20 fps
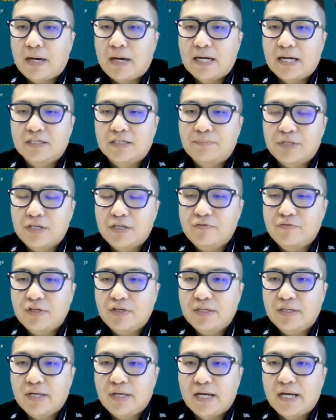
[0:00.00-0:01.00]
by the
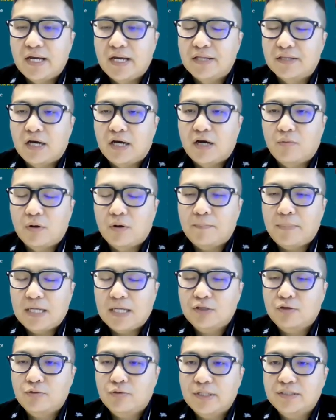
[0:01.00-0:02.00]
PV and our
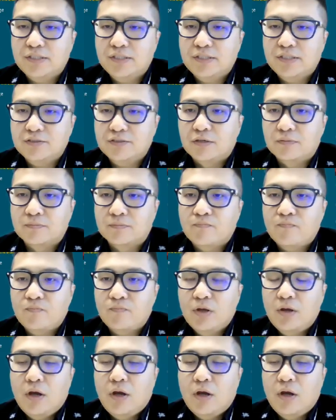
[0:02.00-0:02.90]
battery system,